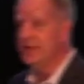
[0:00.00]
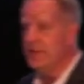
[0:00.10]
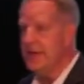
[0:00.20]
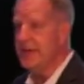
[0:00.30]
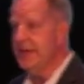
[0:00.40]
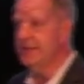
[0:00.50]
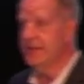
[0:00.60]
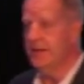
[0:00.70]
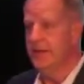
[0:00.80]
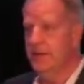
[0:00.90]
it to be
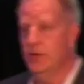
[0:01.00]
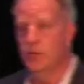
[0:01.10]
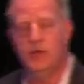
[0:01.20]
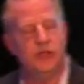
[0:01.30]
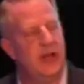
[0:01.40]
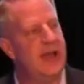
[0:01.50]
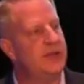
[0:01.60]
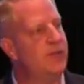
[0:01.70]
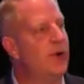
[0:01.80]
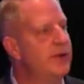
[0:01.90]
easy. We should
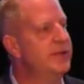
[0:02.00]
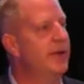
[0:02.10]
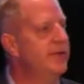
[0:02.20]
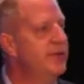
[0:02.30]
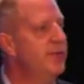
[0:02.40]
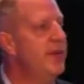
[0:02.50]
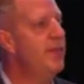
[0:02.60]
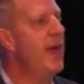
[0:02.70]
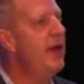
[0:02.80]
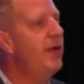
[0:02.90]
ask for ourselves to be
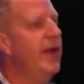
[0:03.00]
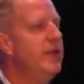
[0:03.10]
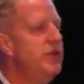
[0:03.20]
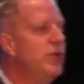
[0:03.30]
better. And